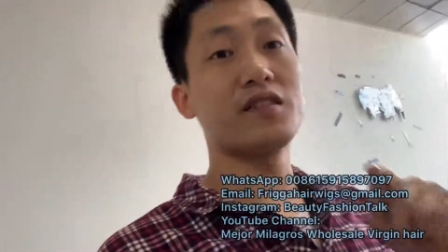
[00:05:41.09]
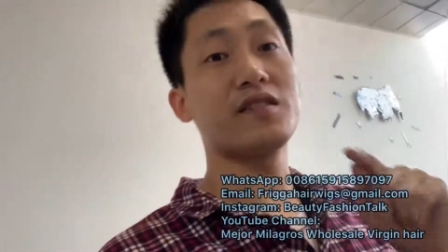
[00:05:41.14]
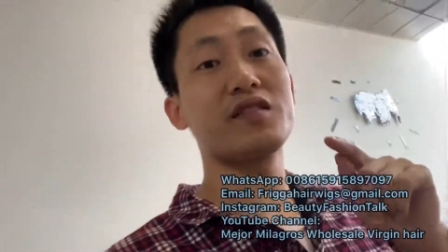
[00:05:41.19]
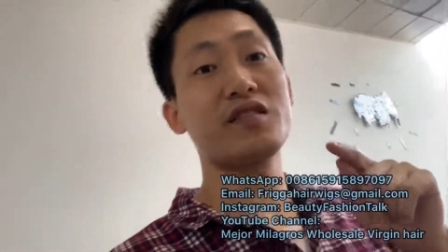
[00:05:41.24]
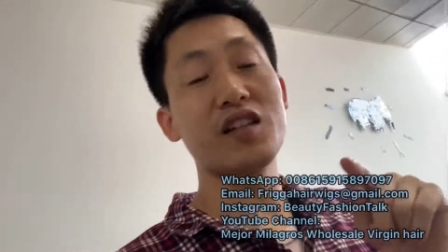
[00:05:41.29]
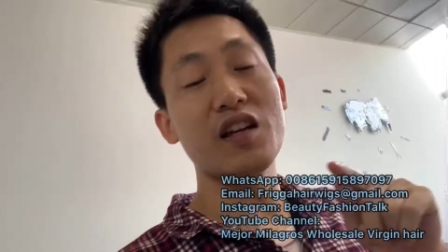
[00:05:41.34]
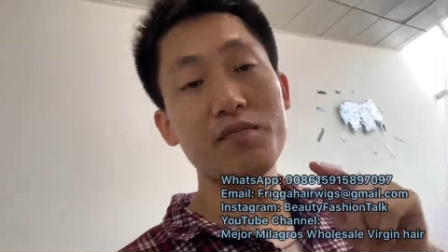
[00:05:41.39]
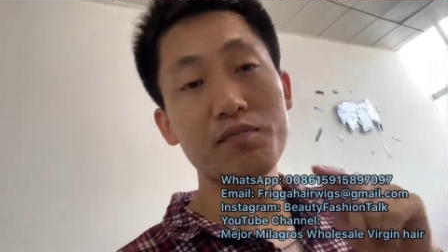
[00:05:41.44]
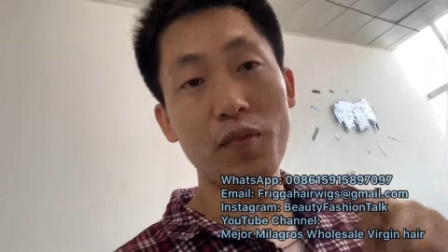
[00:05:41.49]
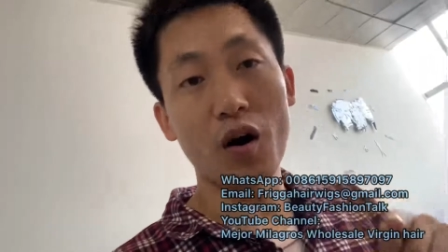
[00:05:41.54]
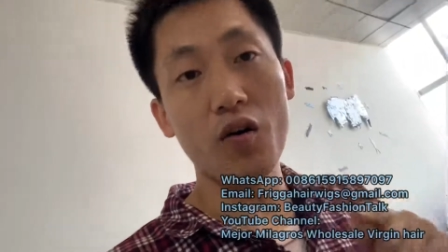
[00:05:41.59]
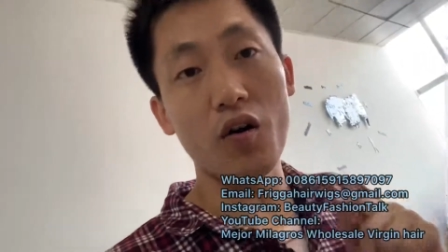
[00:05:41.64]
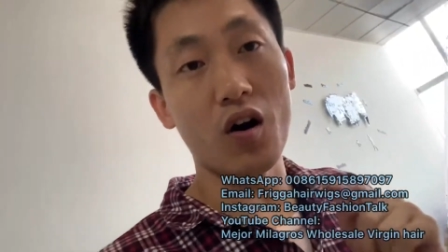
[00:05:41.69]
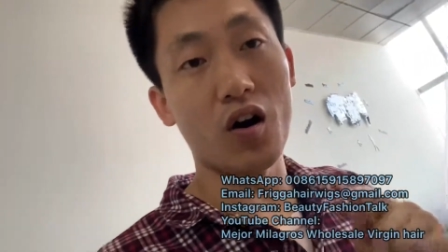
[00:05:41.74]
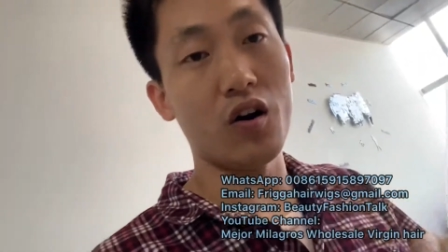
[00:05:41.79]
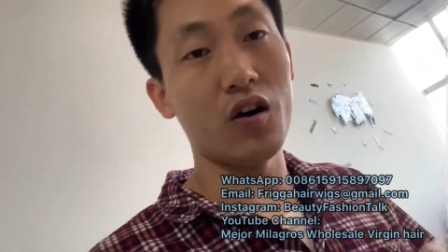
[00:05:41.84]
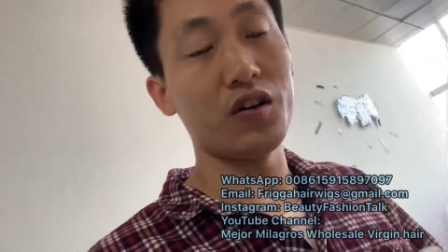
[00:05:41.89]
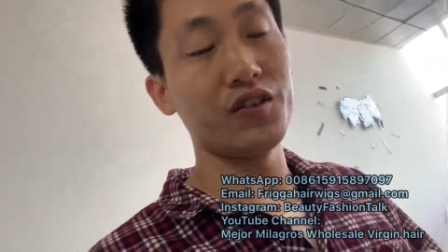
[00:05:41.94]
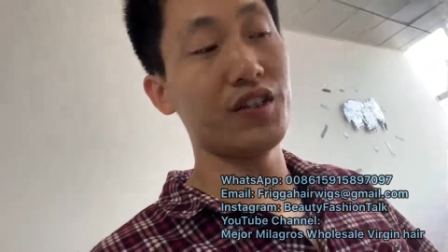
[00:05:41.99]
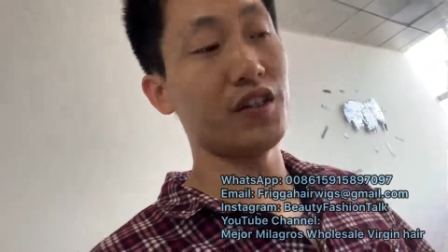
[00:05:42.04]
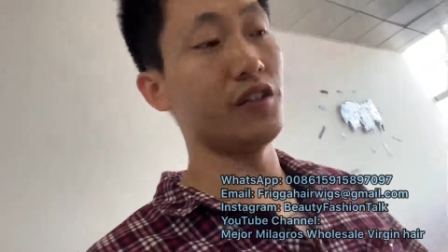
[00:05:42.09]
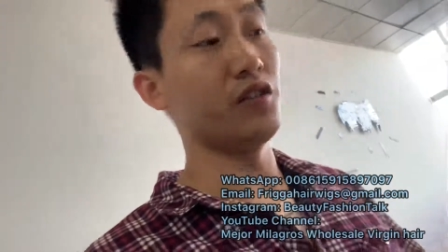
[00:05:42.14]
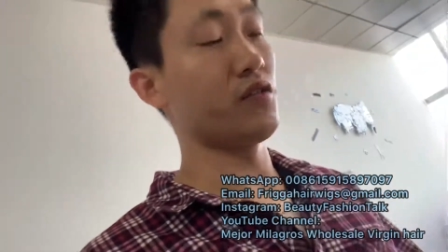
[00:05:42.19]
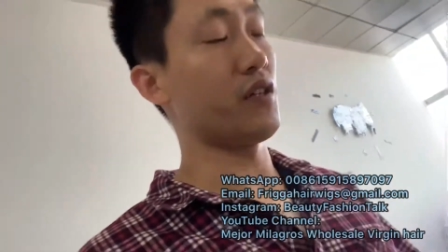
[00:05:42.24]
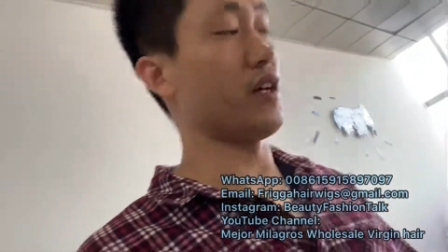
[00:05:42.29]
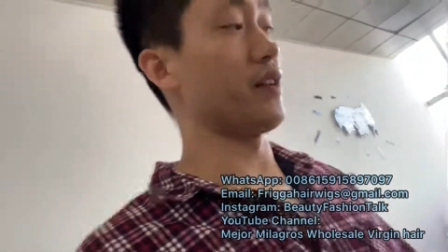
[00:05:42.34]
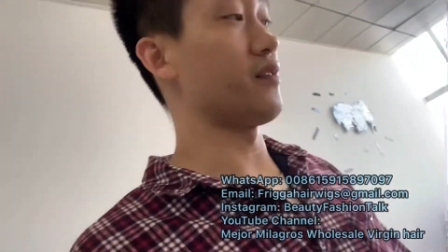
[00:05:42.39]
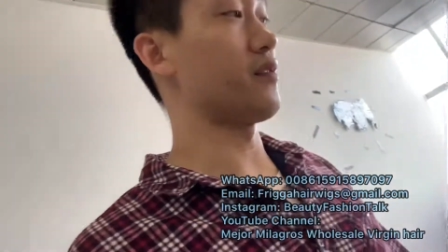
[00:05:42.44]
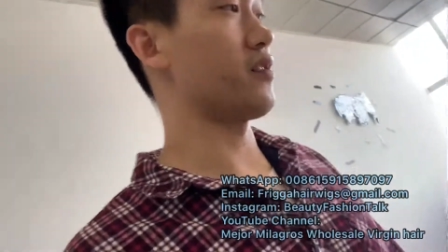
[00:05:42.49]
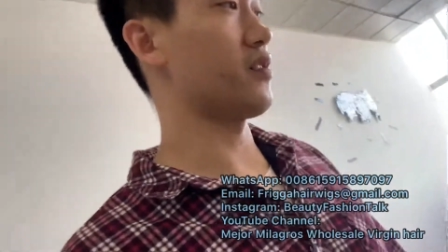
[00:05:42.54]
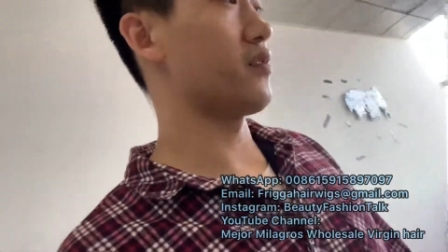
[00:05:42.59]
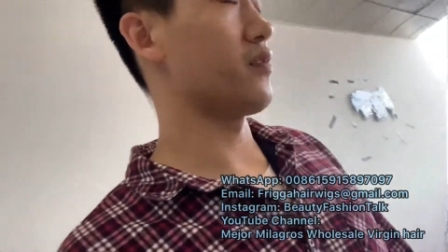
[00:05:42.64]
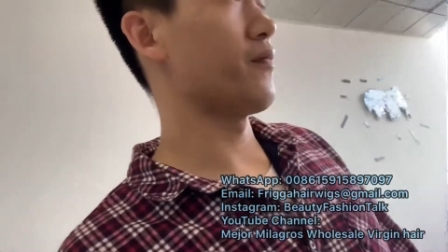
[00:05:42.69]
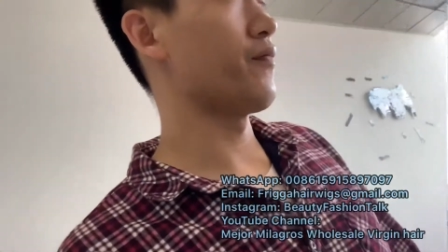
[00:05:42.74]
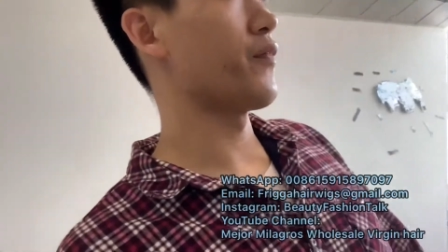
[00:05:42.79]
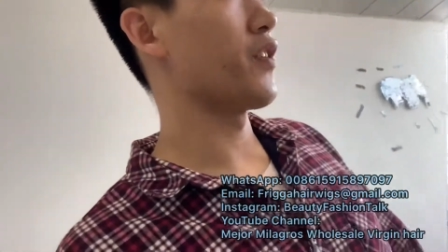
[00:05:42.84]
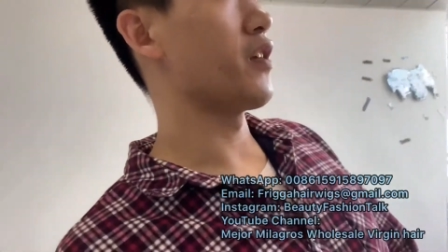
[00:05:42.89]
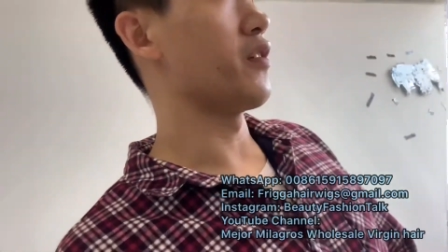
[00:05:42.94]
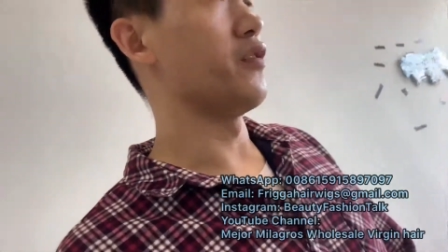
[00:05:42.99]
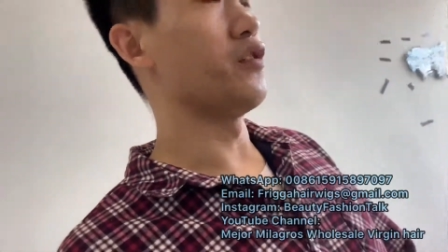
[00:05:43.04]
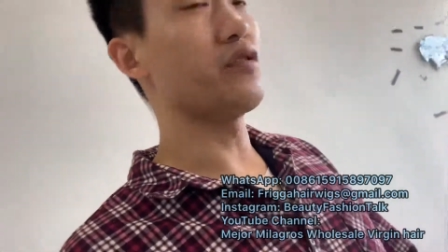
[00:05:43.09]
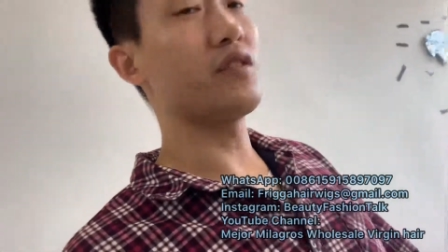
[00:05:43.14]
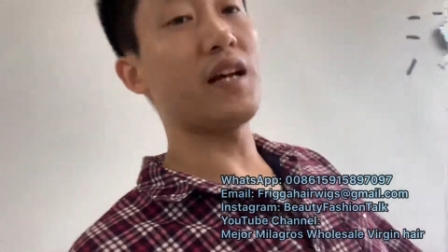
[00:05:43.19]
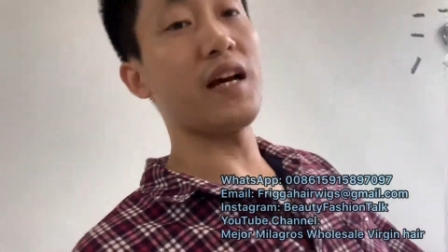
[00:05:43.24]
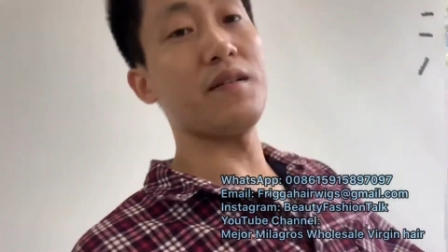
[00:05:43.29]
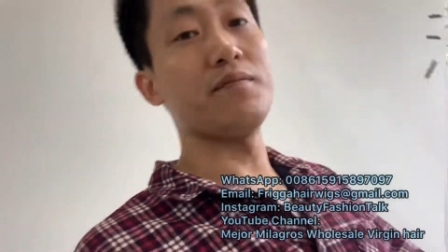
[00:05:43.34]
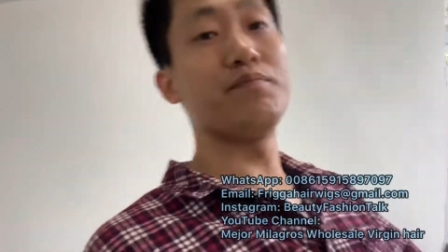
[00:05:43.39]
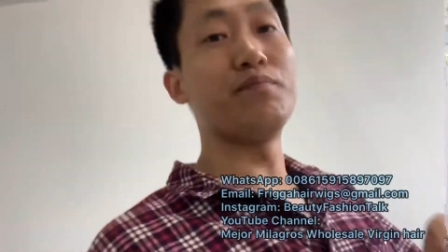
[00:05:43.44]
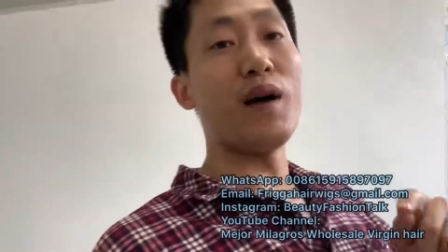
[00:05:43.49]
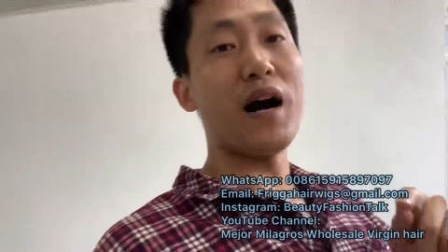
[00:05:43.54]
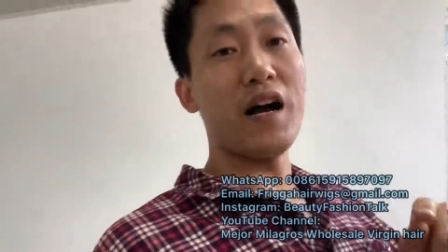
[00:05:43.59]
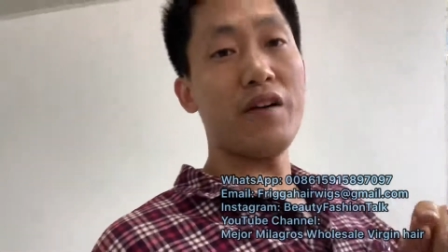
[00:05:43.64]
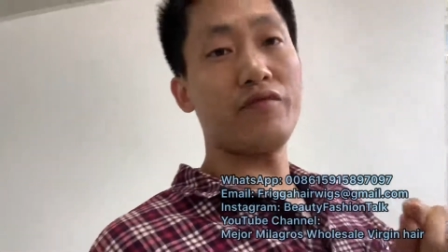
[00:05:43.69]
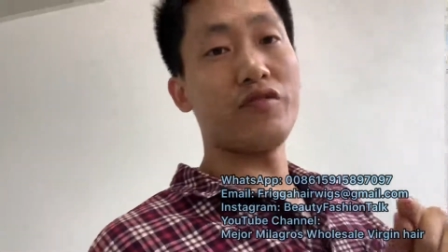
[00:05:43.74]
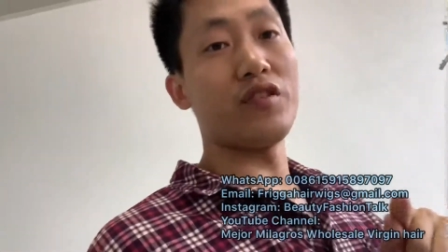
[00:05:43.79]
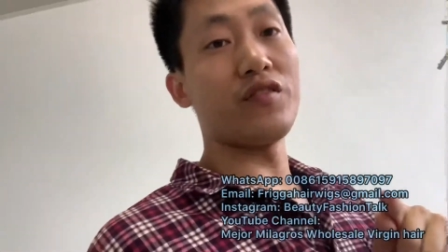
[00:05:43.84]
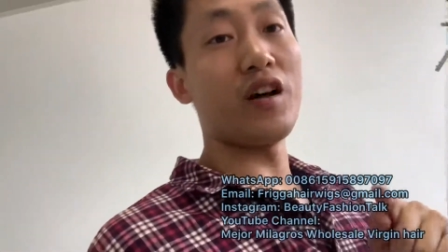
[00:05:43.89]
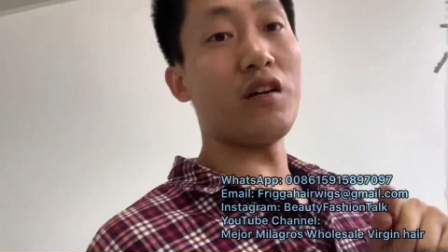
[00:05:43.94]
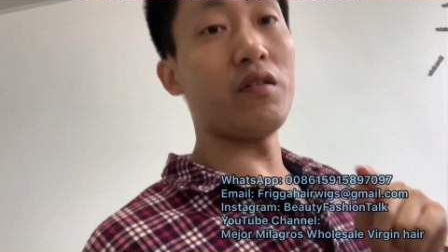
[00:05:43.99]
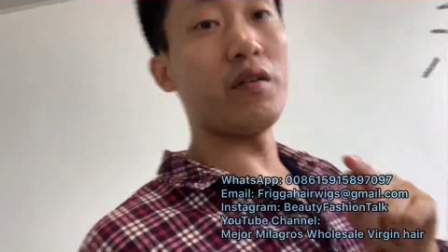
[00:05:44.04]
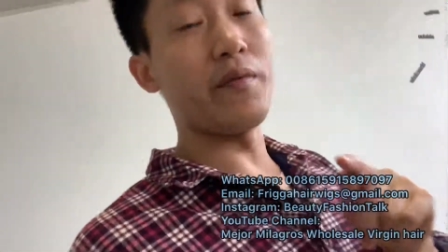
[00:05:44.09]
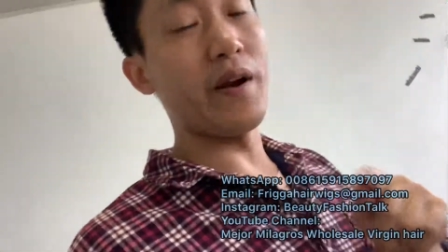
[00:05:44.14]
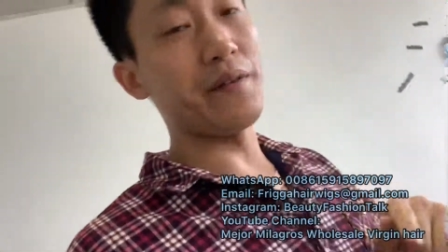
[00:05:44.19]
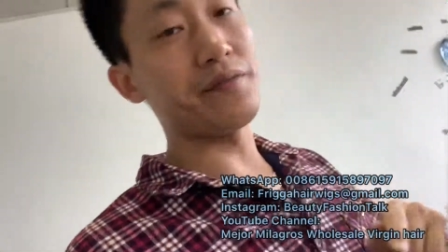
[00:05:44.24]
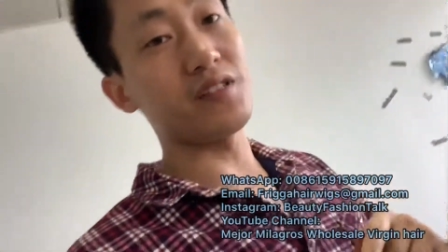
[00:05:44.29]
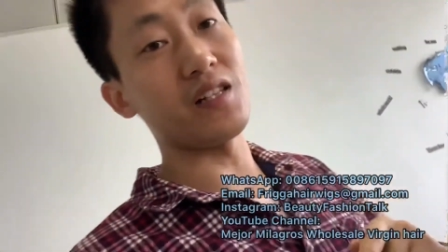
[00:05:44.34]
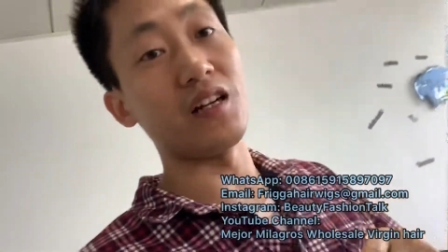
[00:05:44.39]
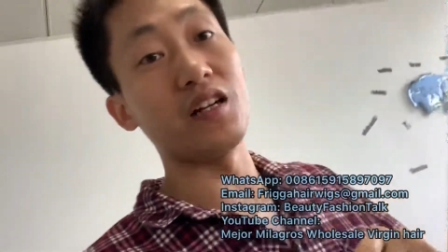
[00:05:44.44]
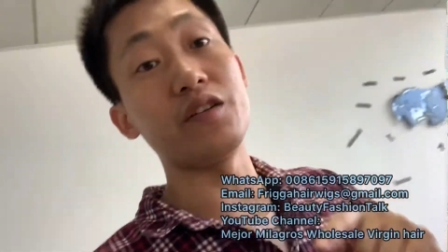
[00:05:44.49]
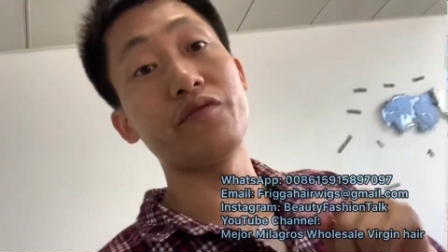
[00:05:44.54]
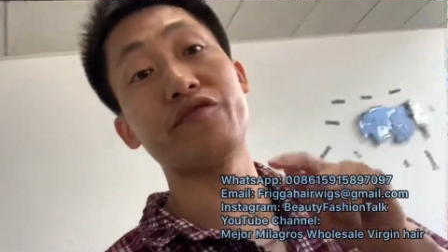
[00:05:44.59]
Simple order, you can buy from our website.